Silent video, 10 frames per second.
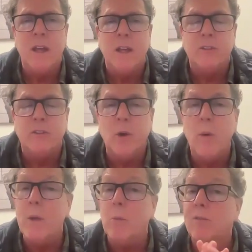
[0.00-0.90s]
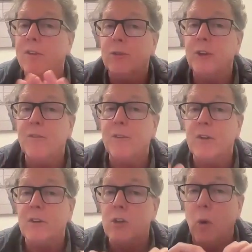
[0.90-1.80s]
So it will feel different.
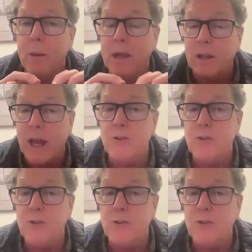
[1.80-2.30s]
You'll be glad